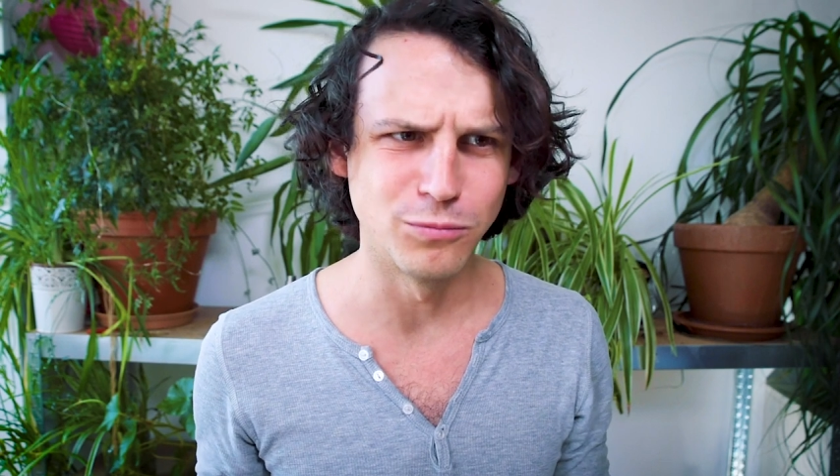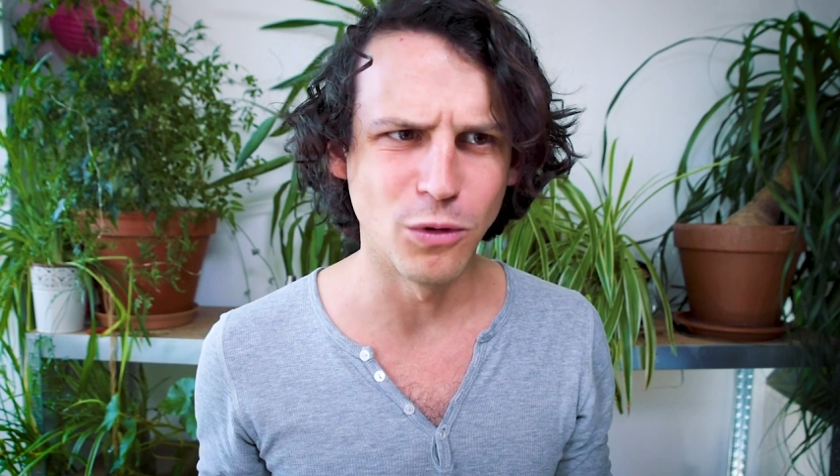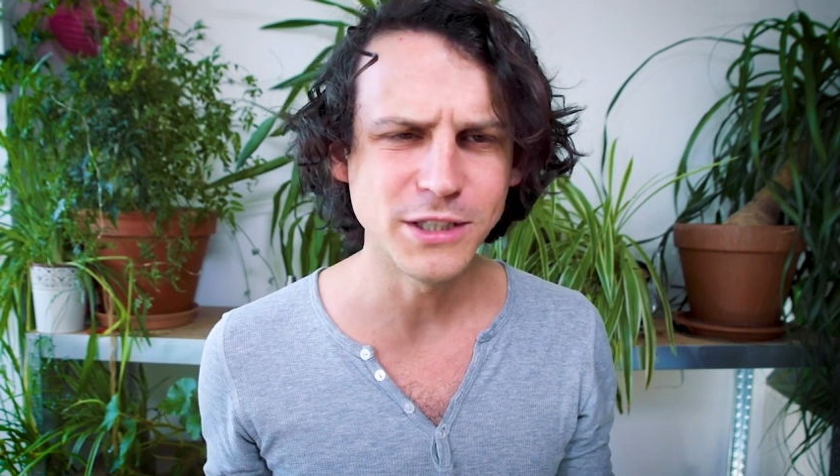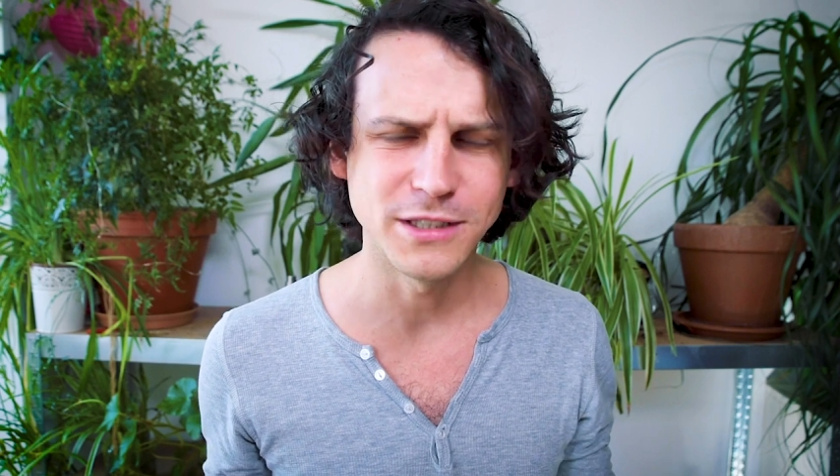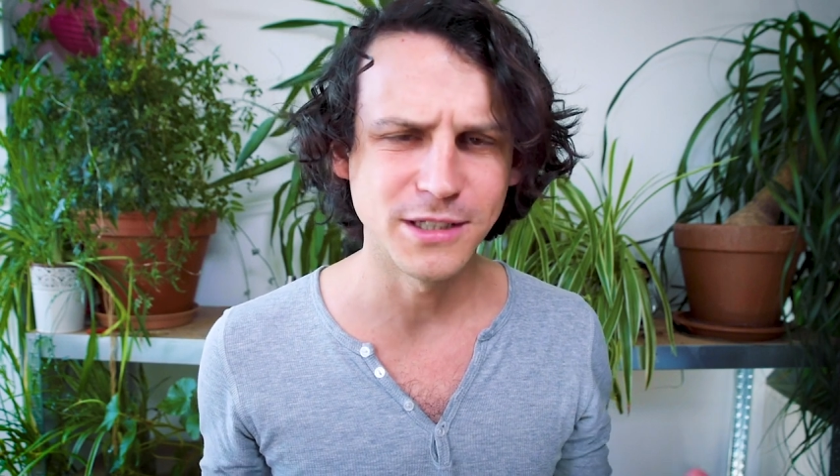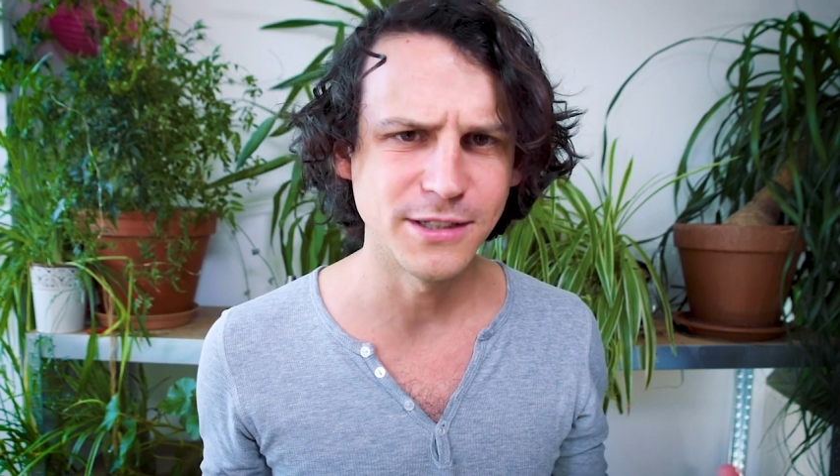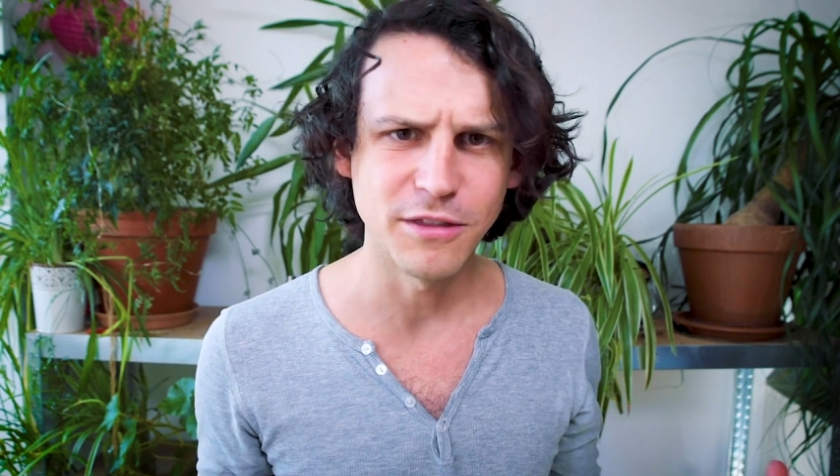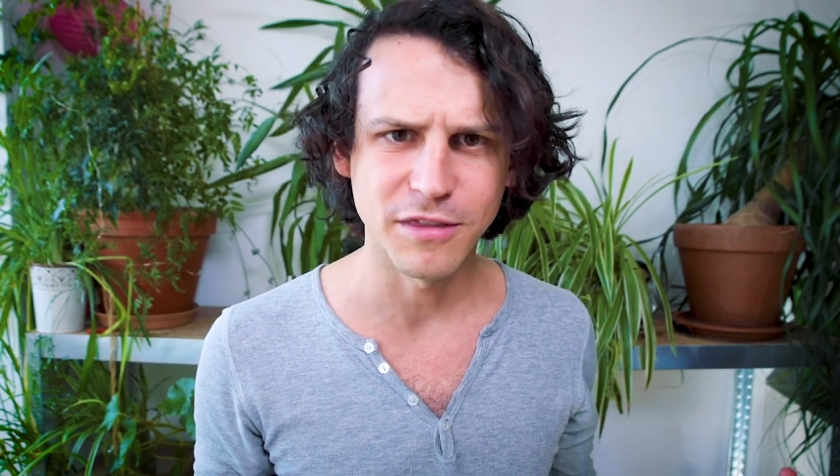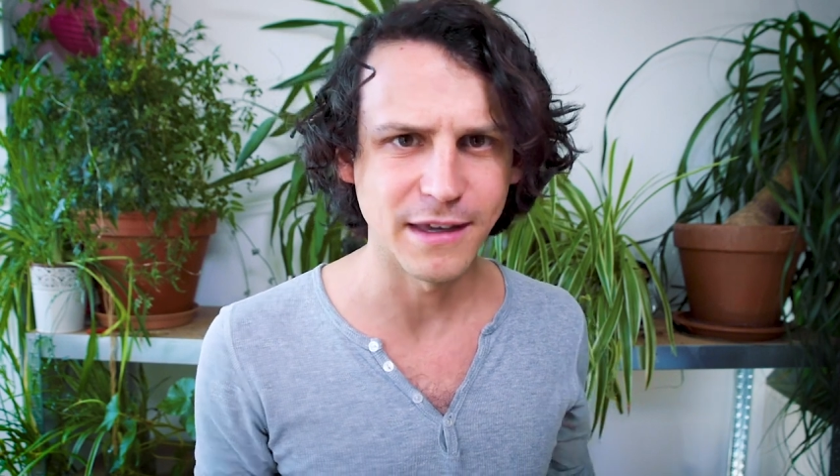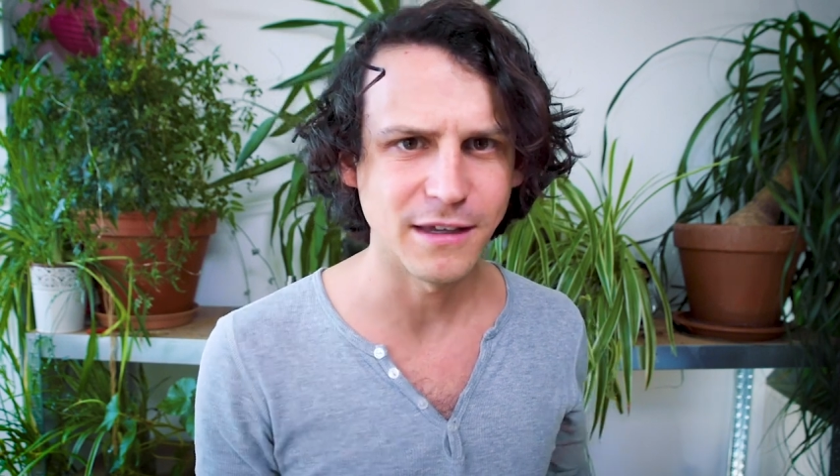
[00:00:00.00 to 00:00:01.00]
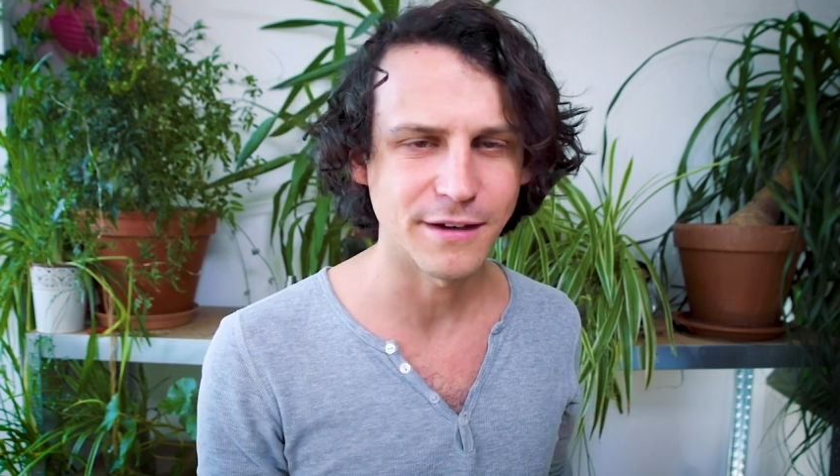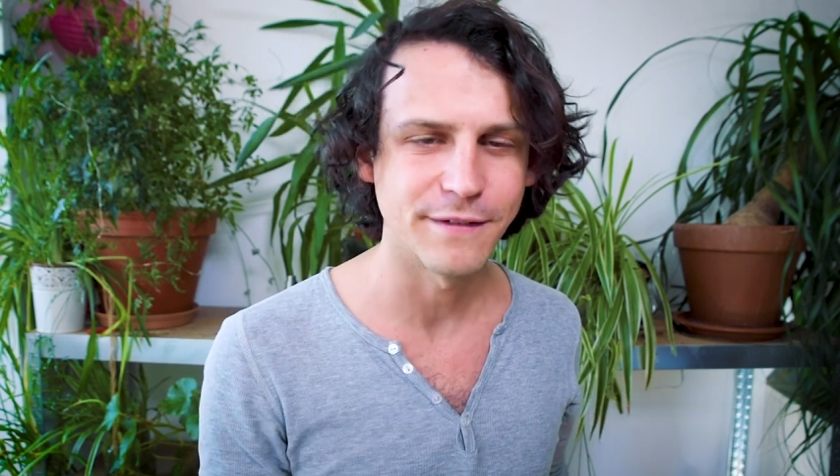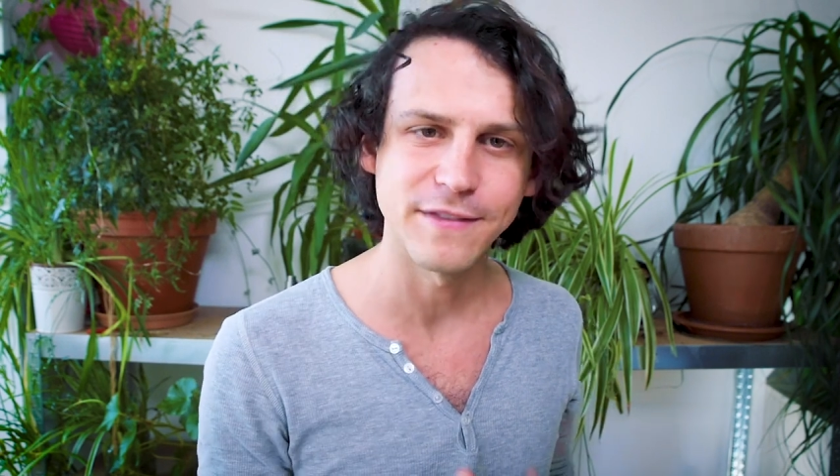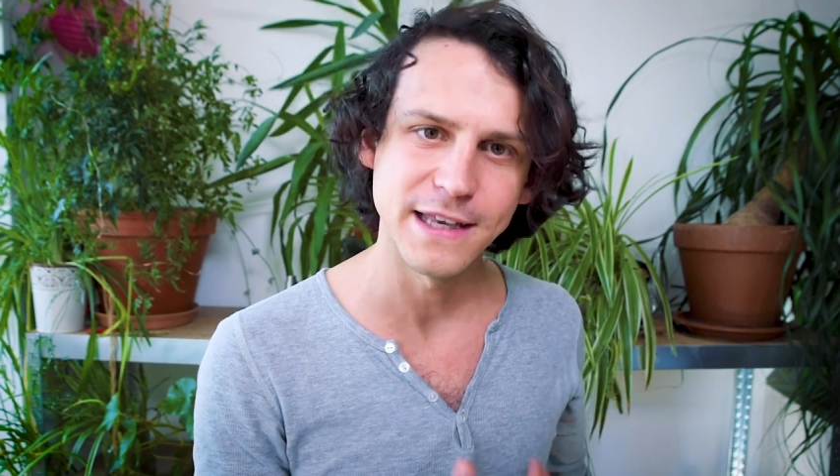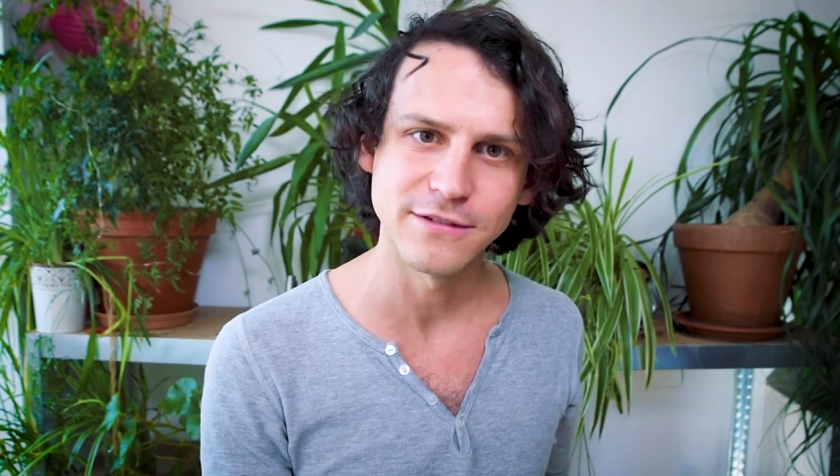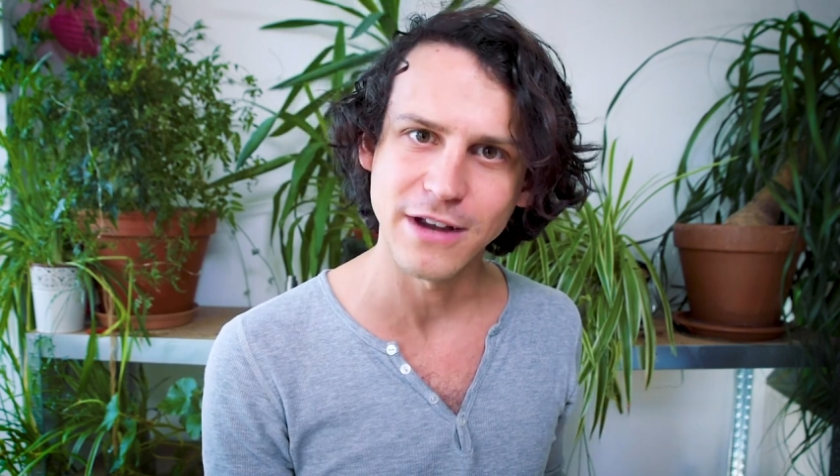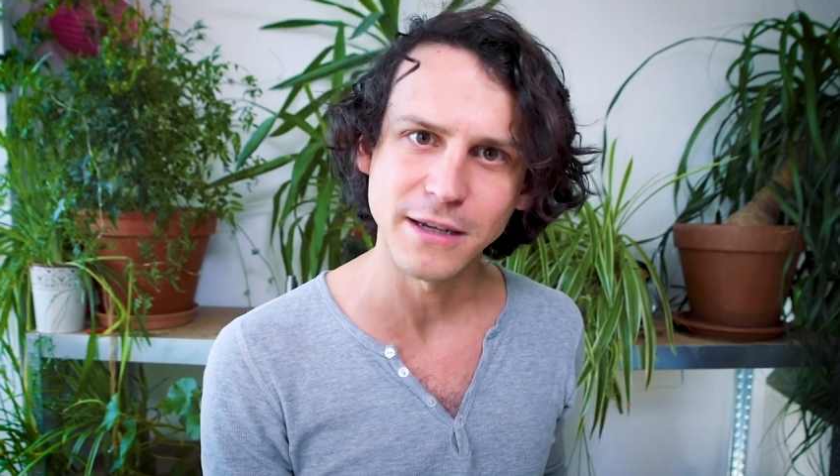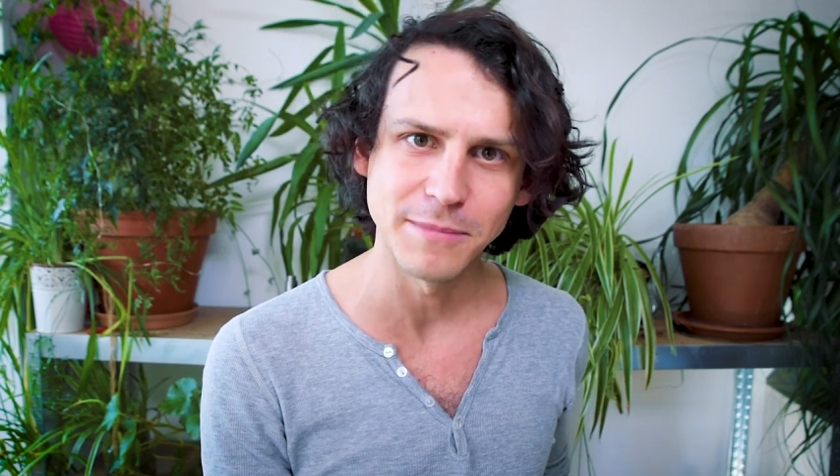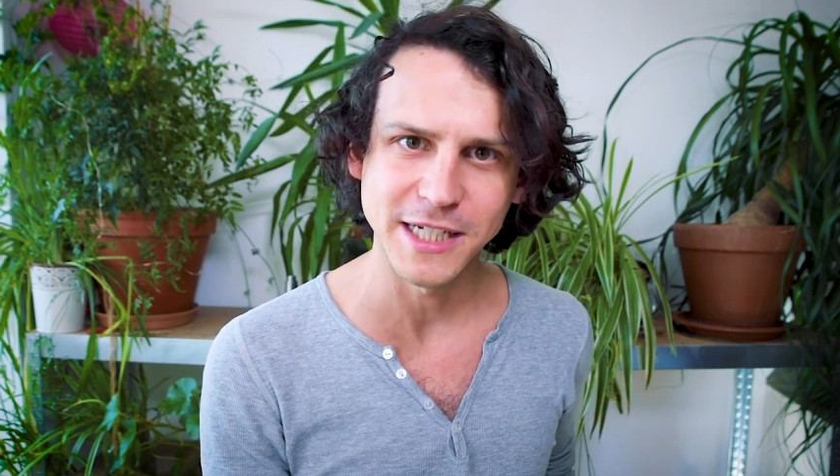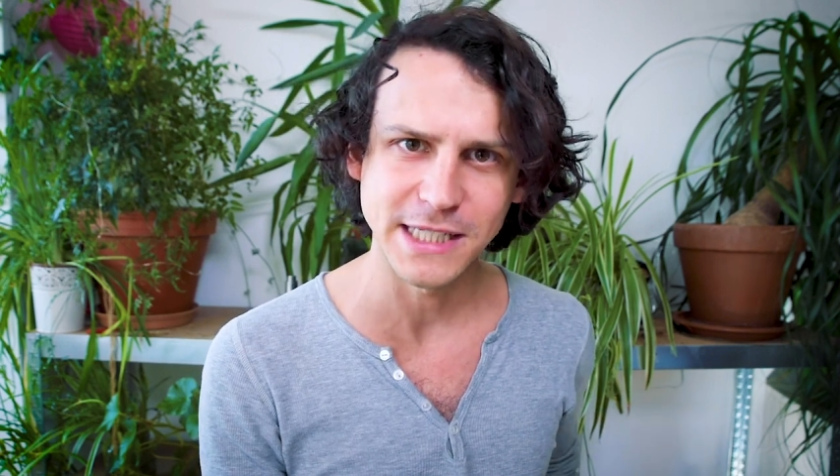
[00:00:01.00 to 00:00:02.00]
what do you think of these
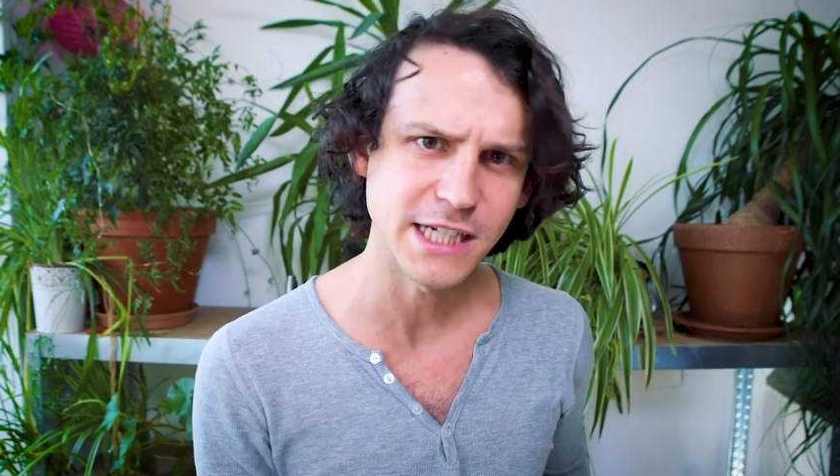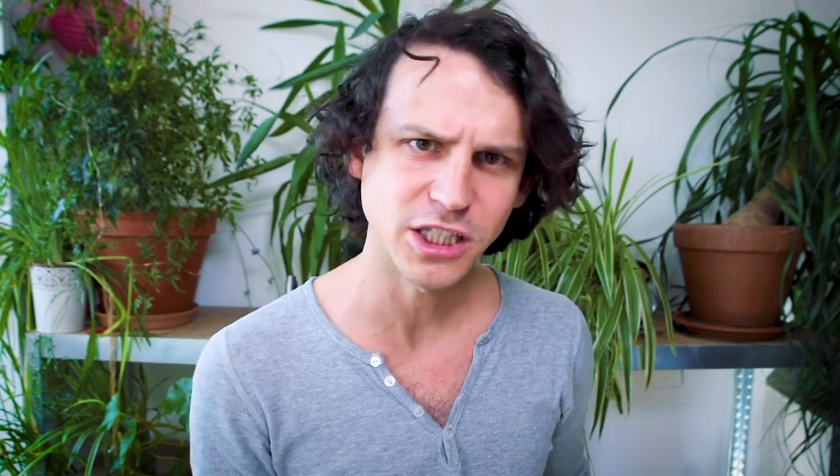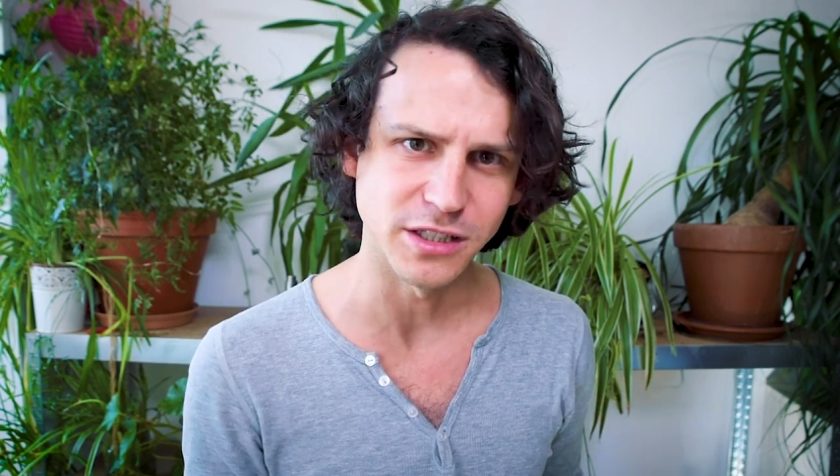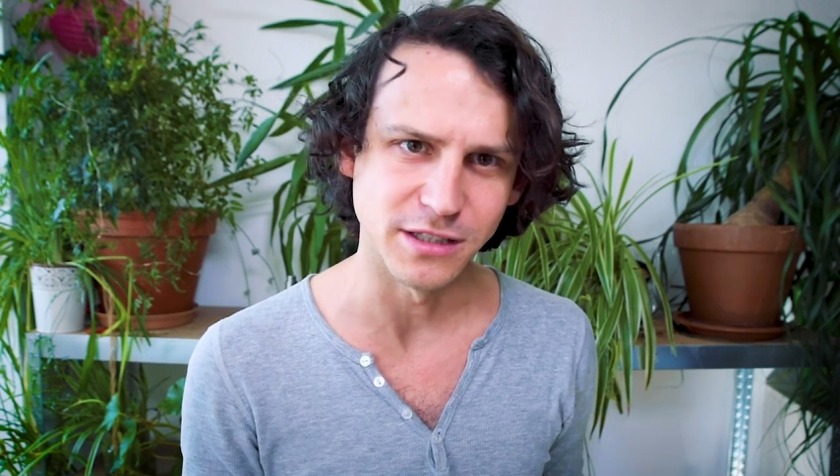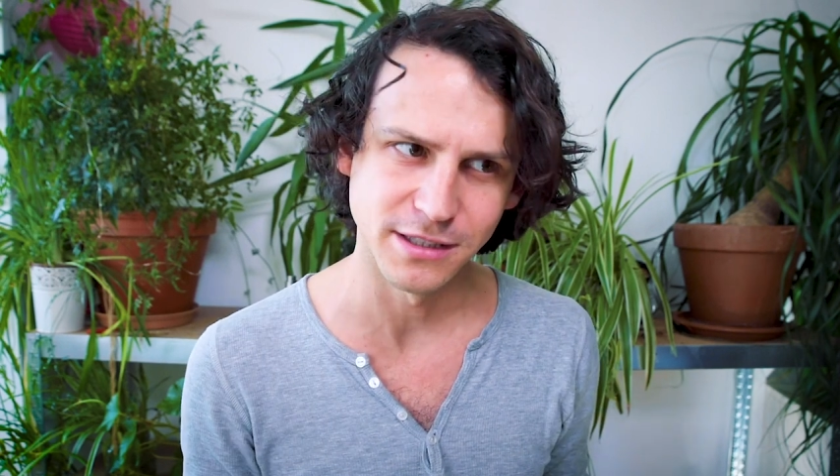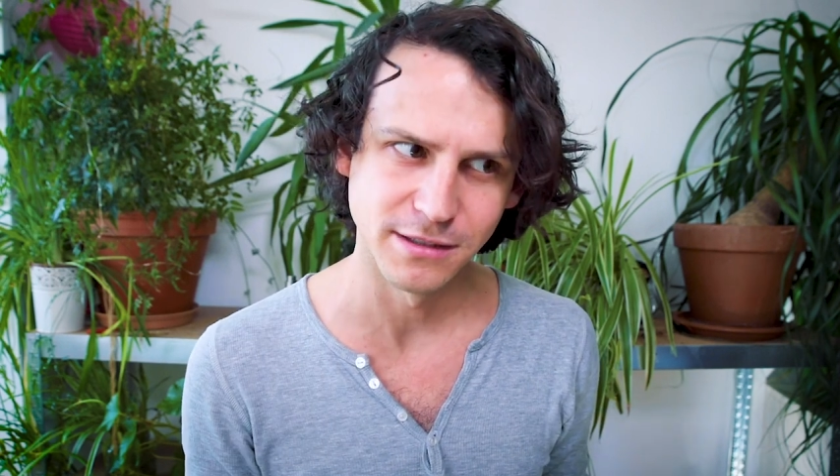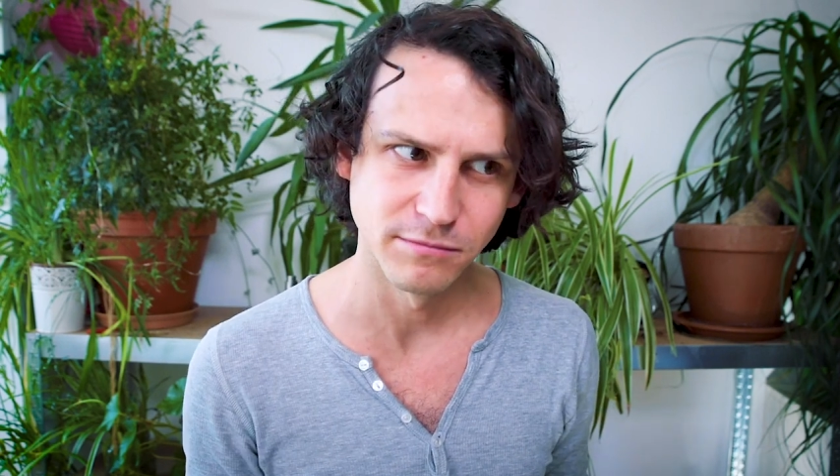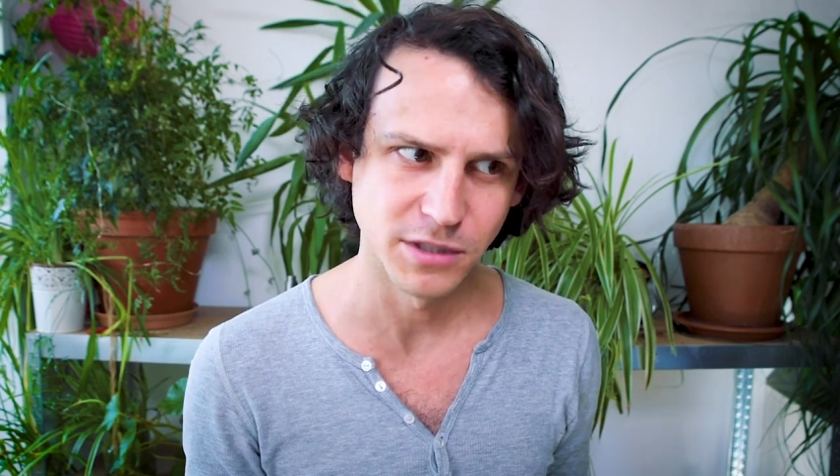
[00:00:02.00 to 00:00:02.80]
recommendations?